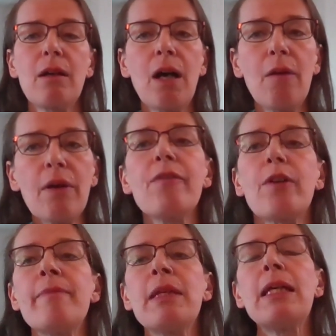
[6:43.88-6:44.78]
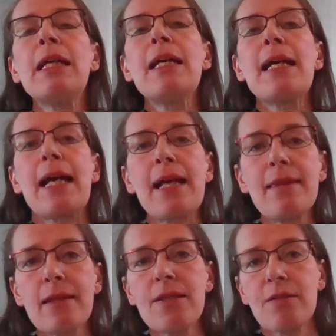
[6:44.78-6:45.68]
However, at
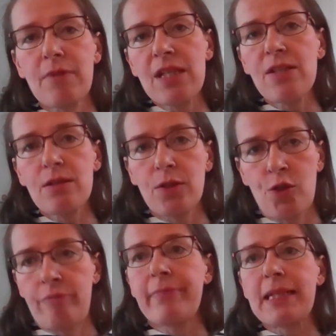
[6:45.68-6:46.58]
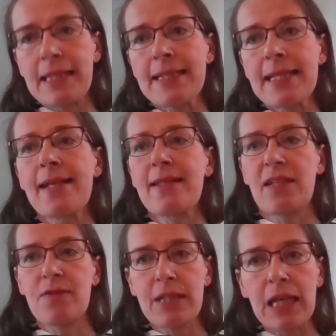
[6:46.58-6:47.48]
this
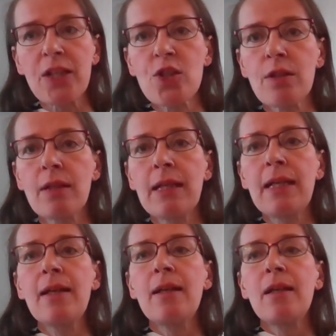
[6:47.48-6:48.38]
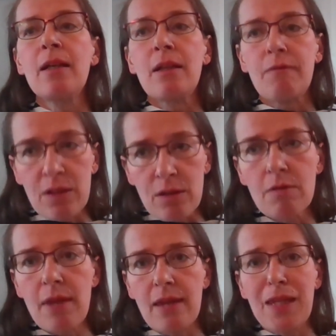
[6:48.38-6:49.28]
research-intensive stage, we
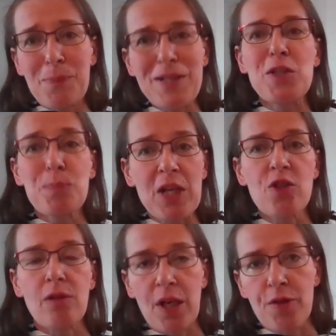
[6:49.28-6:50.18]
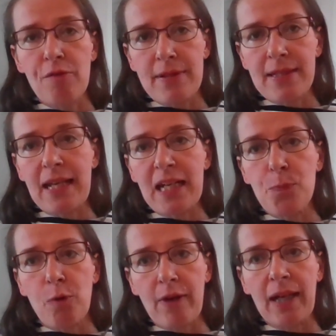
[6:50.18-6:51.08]
know that the better spatial accuracy that is
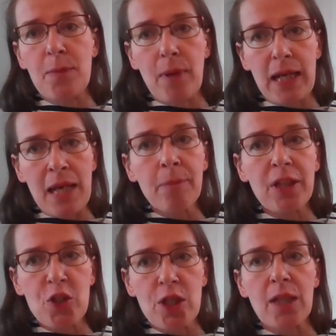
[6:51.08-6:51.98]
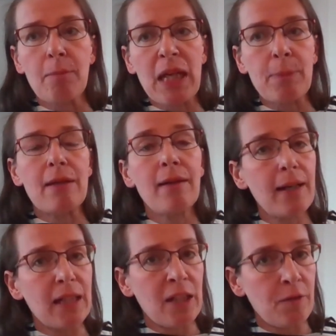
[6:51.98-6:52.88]
provided by MEG may be
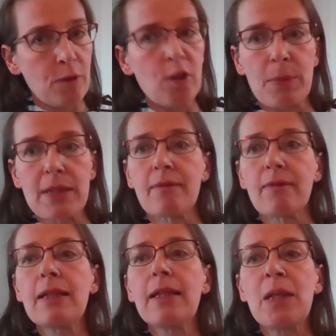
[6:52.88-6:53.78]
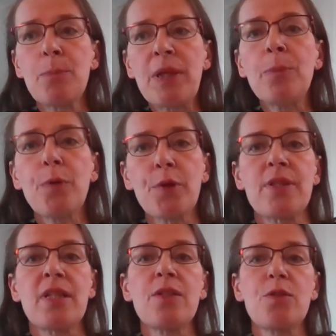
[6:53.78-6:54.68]
highly informative in
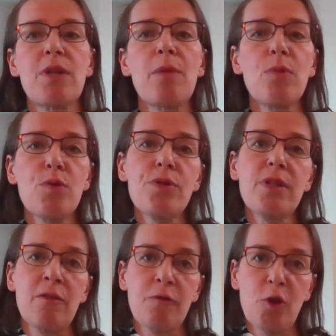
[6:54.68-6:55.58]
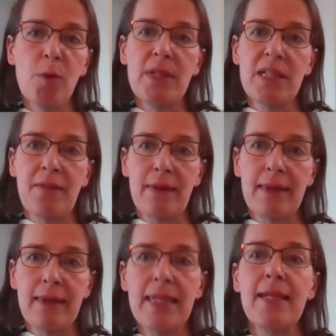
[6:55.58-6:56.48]
pinpointing to the most informative
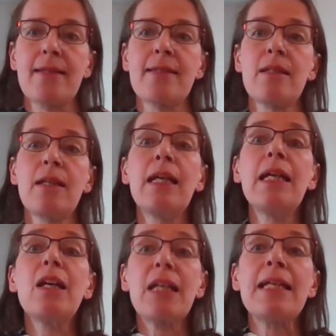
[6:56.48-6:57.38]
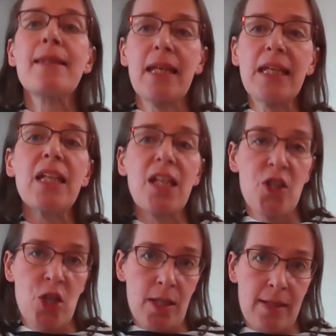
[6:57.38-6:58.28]
things in the
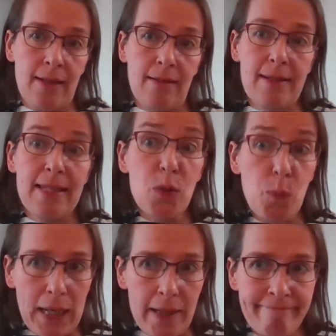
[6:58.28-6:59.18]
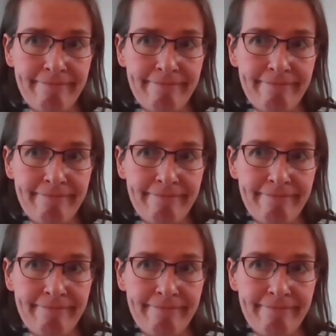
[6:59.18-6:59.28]
EEG signals as well.